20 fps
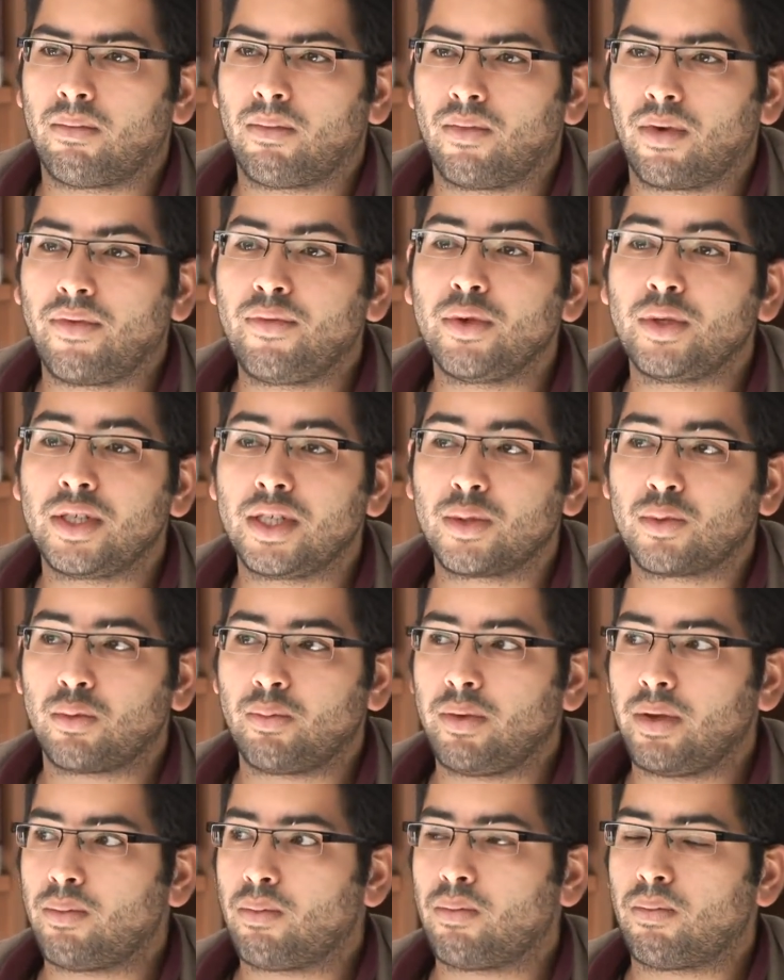refugees
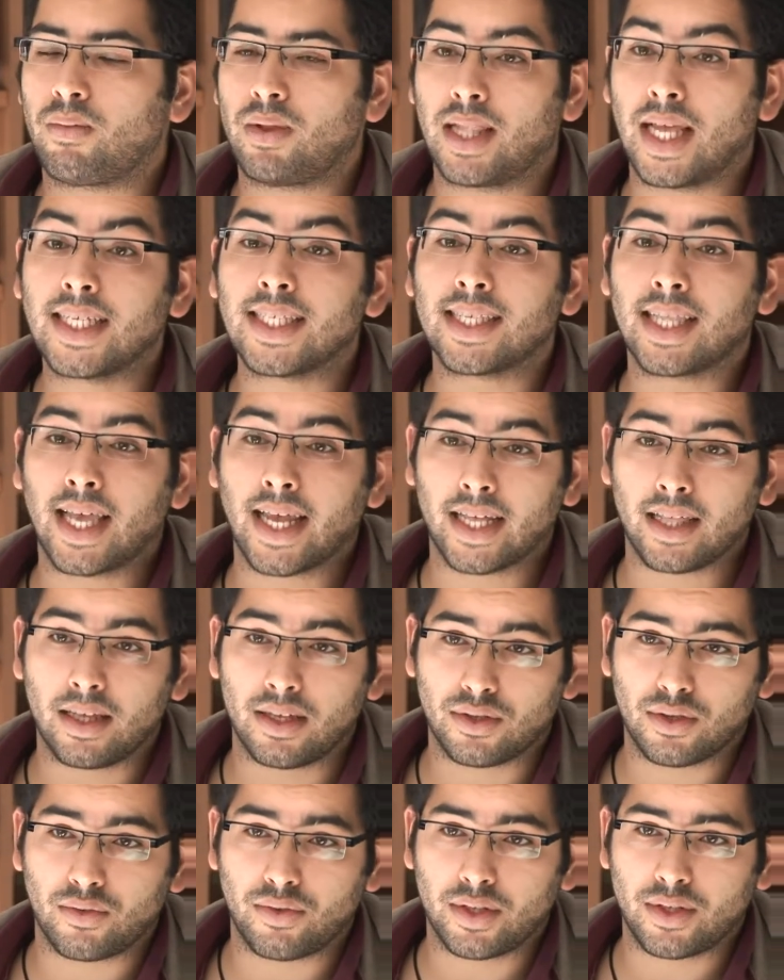would be less likely
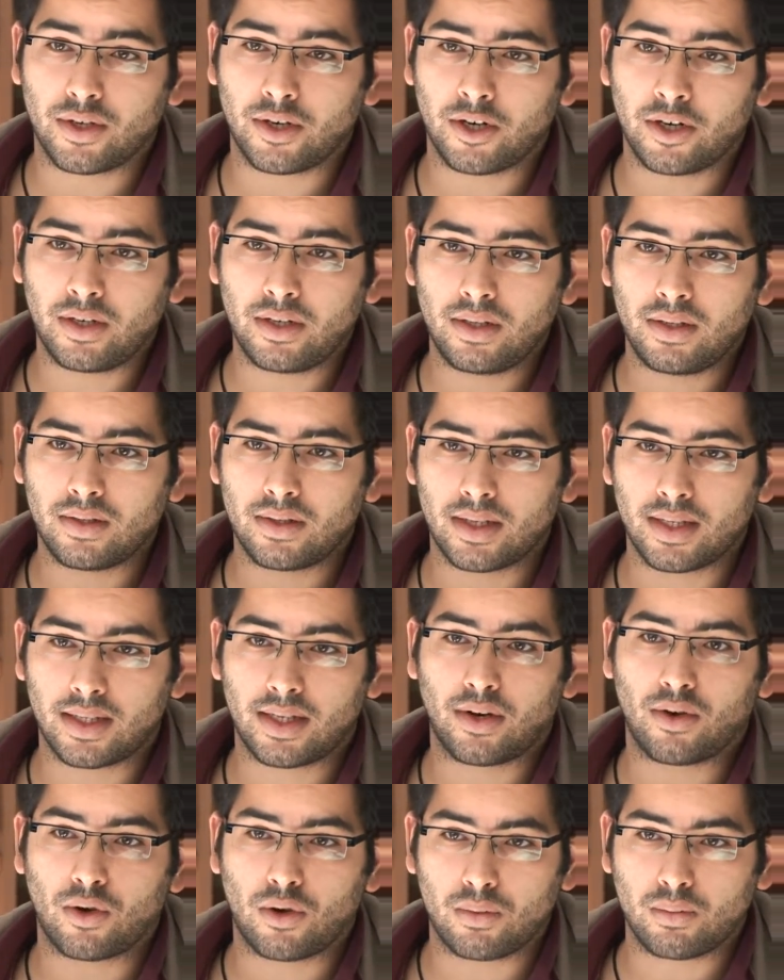to return since
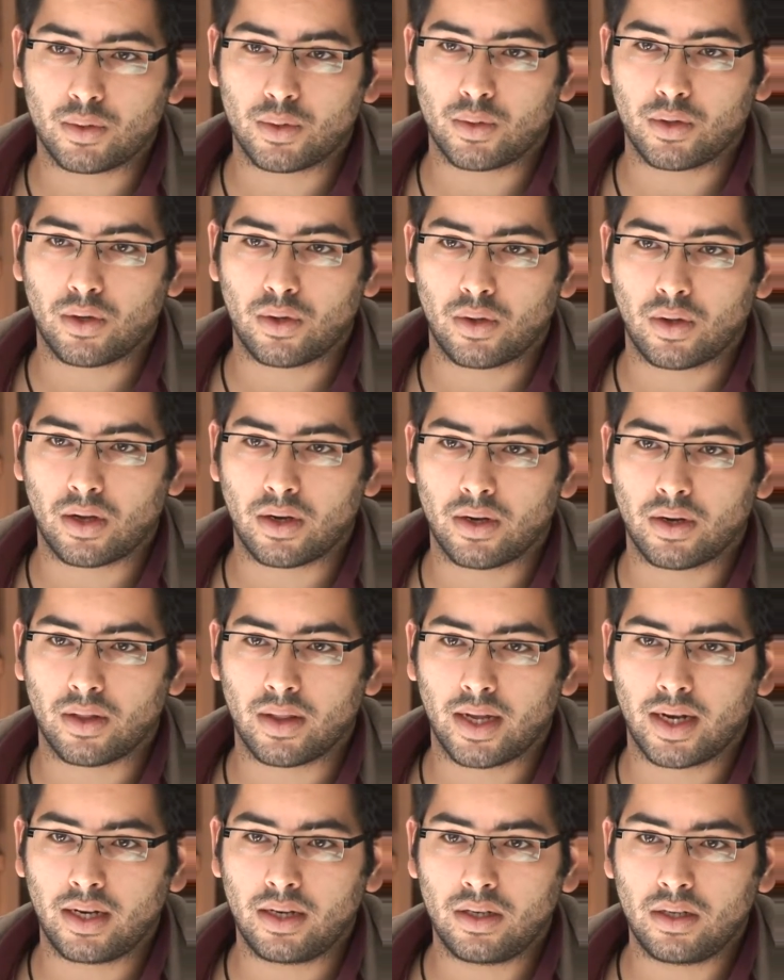their homes were no longer
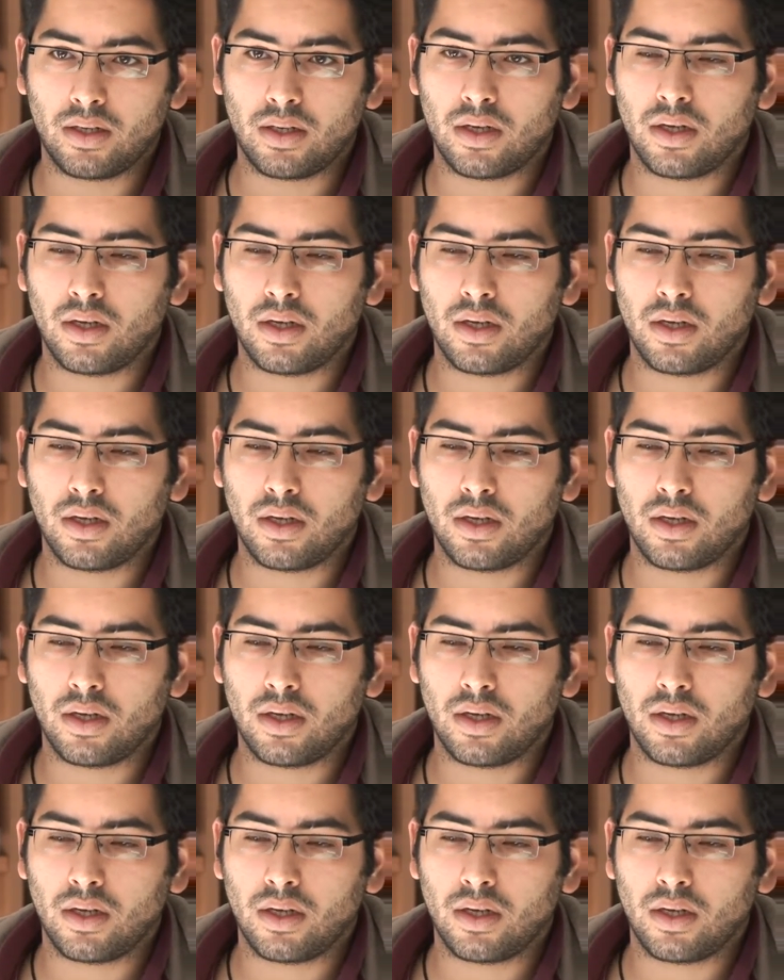there.